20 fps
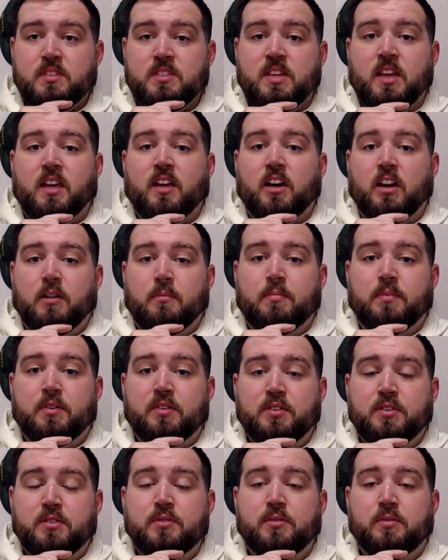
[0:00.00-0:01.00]
take on
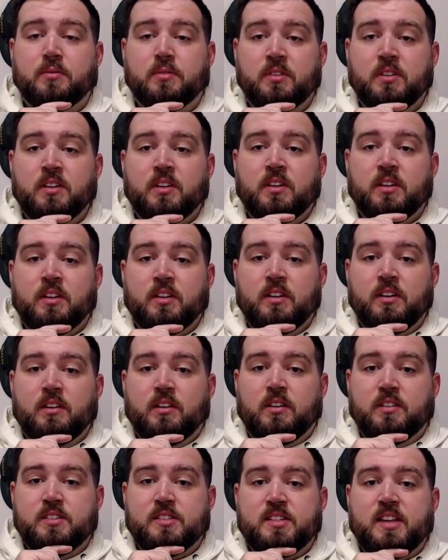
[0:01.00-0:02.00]
Purdue on